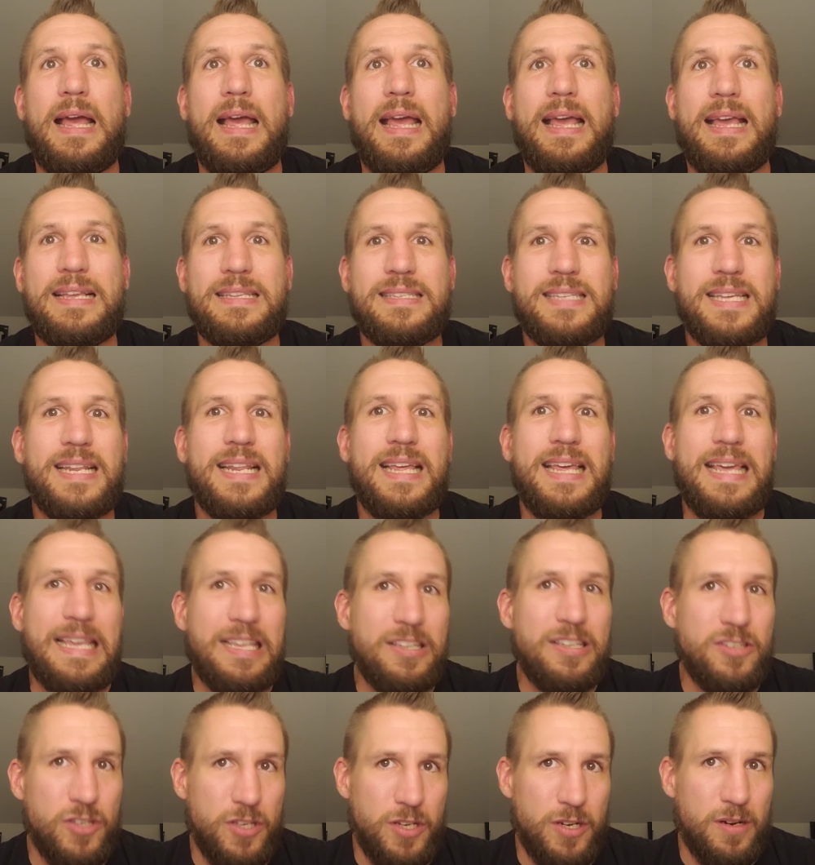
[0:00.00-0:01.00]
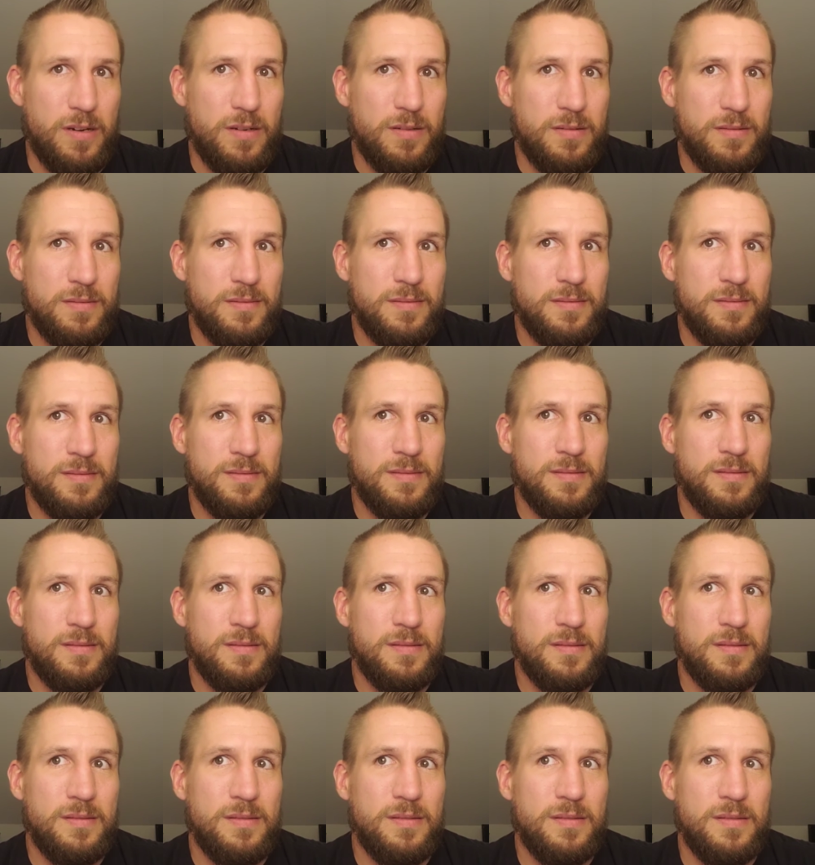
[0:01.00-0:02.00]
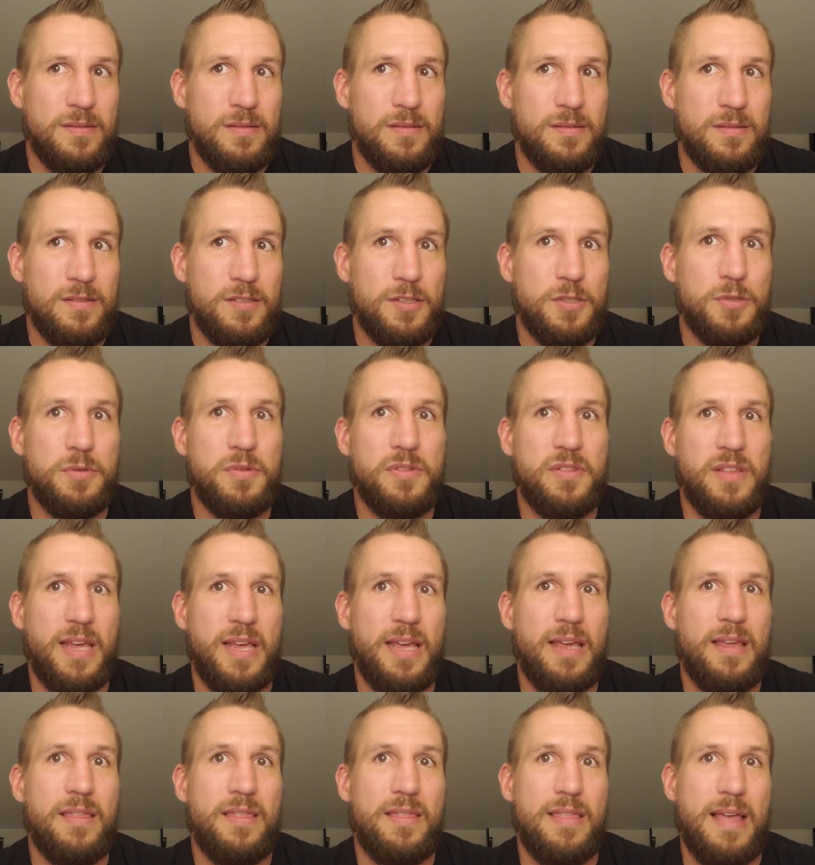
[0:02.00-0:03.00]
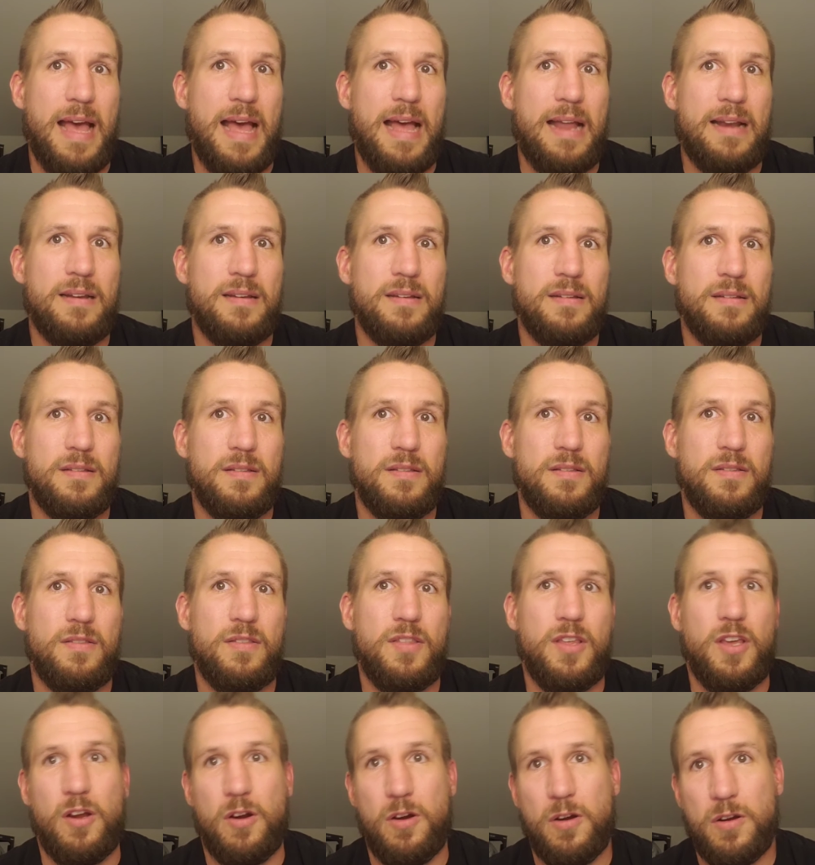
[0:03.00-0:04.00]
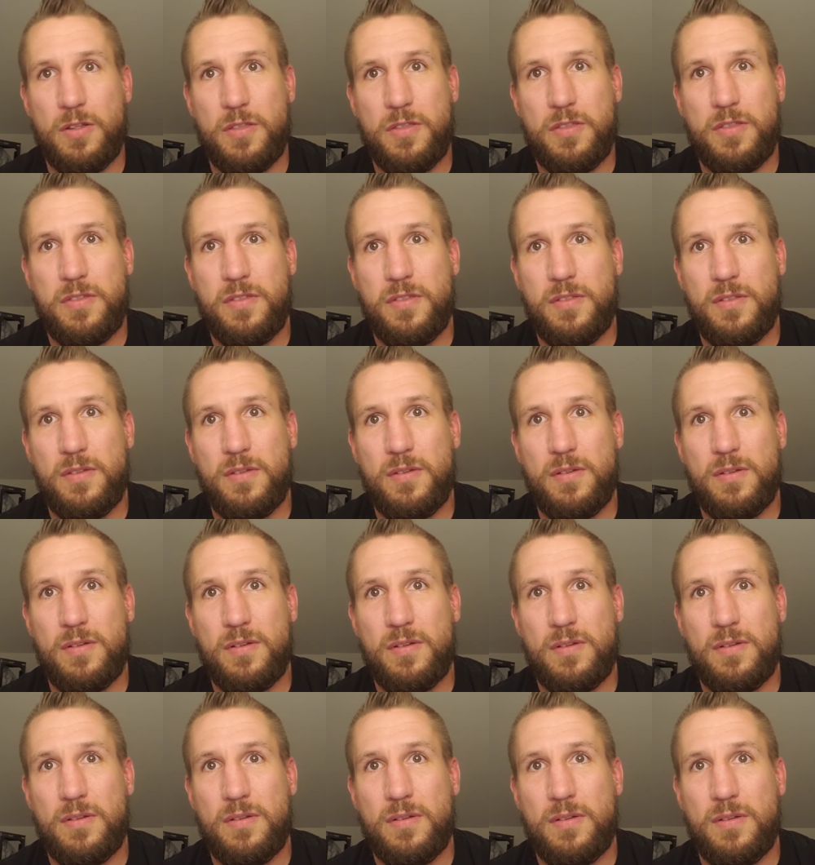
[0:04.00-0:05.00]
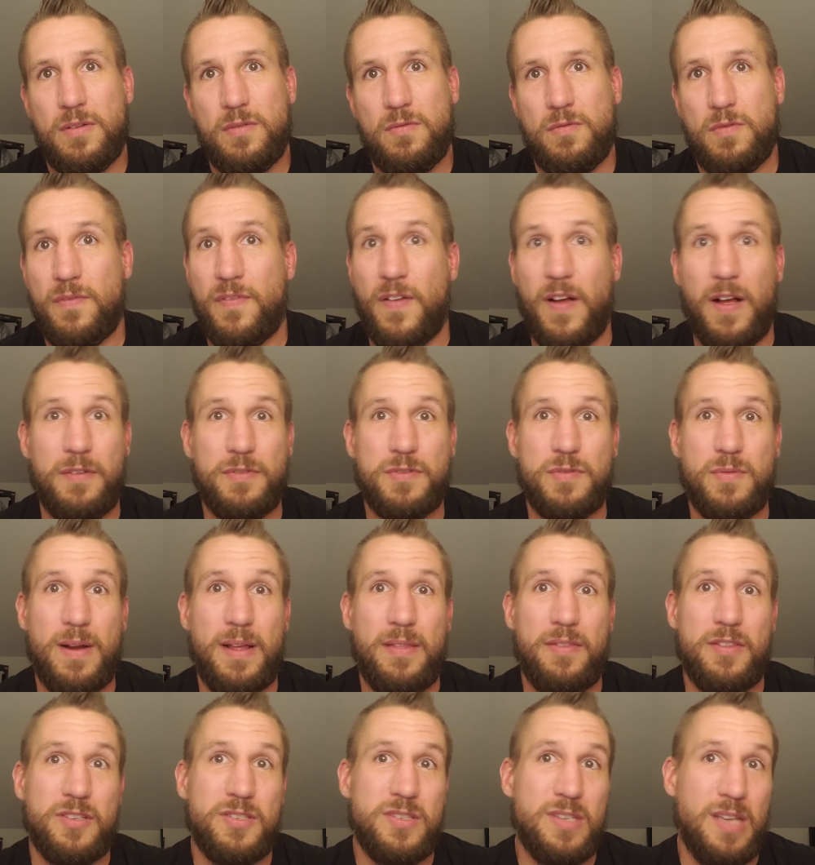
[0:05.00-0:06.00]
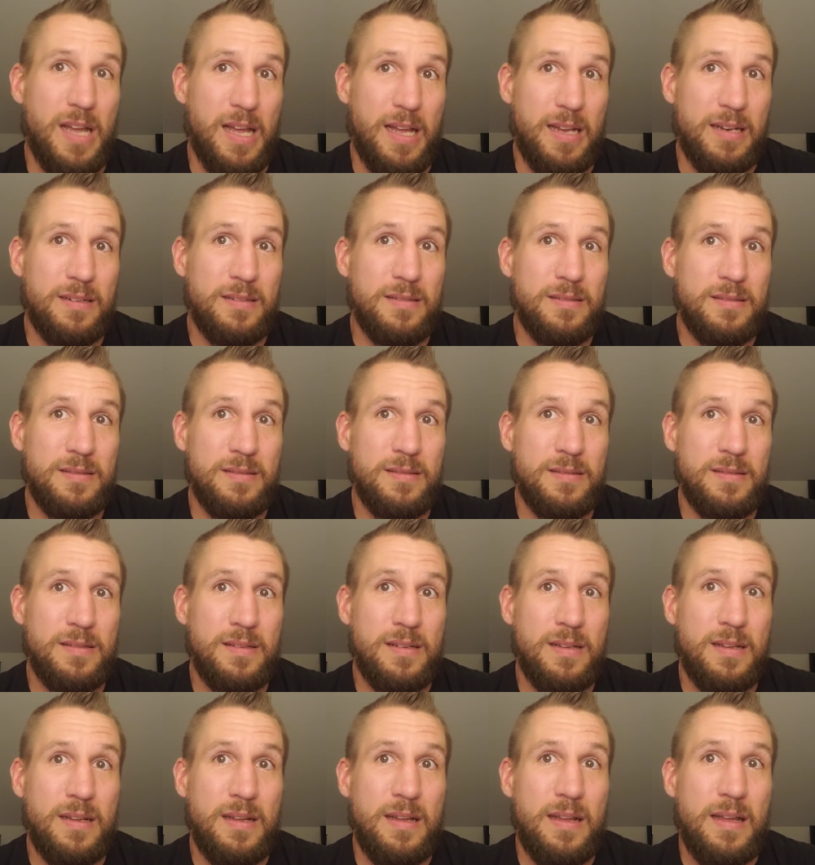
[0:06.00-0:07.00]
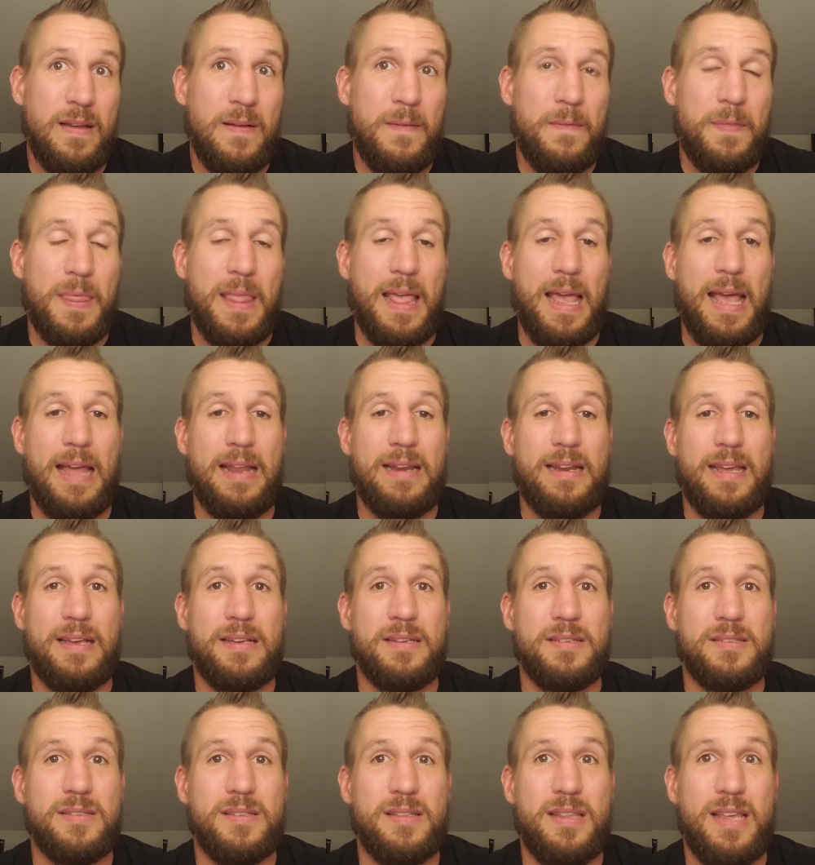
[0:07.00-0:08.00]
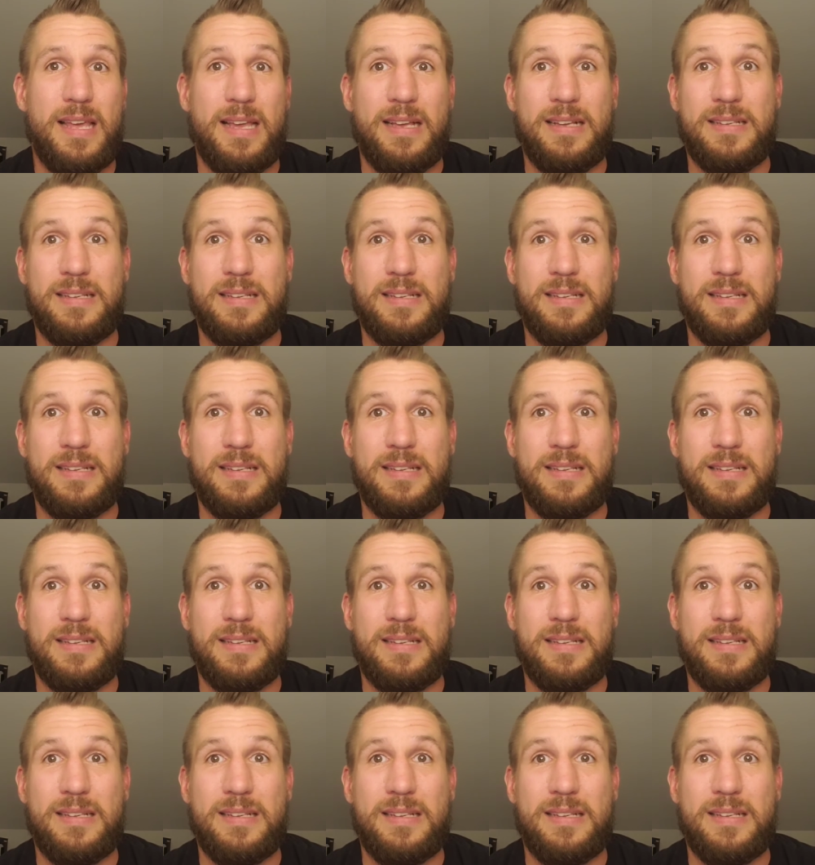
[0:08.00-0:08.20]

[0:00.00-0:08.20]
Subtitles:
Is it easier to think that the Earth revolves around the sun and is the